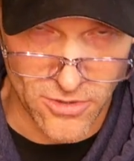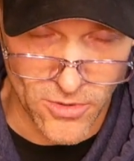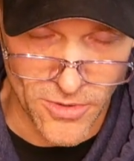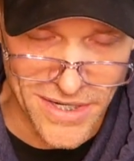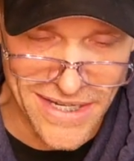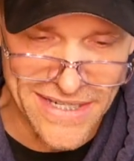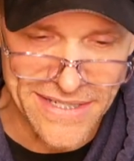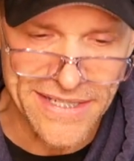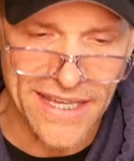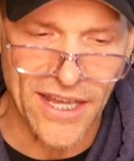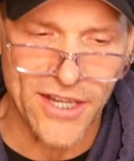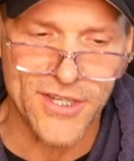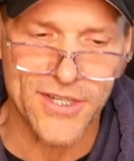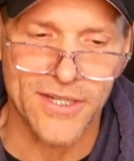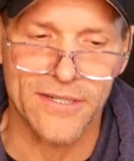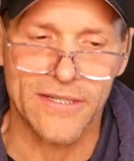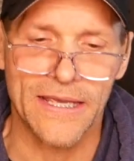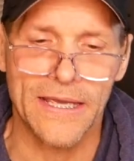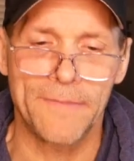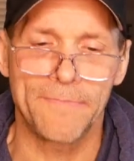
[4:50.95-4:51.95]

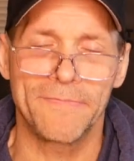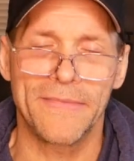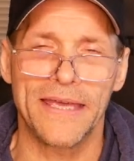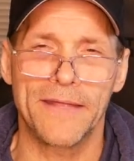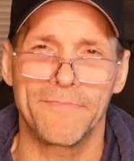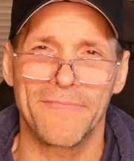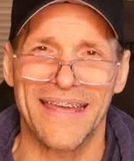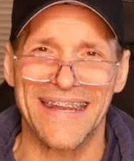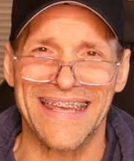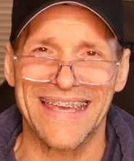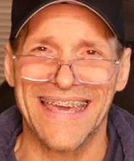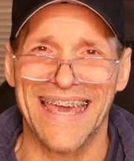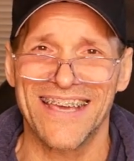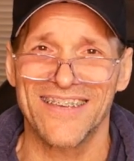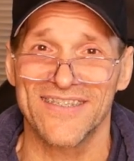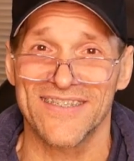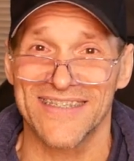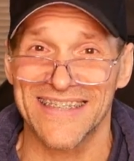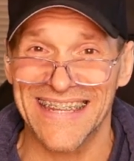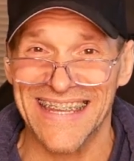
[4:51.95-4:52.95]
orientation in many cases.